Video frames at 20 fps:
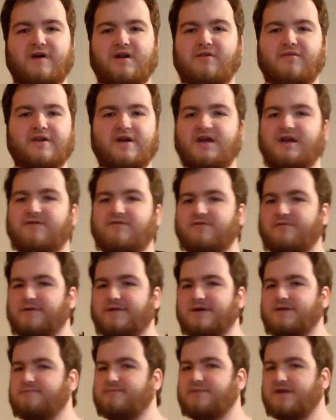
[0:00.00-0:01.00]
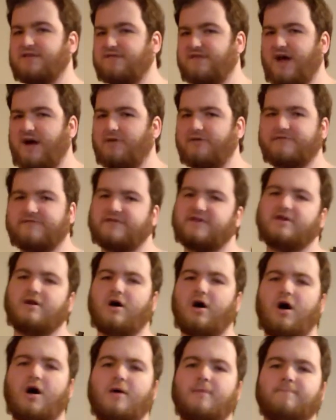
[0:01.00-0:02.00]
I don't think it ever really gets out of it.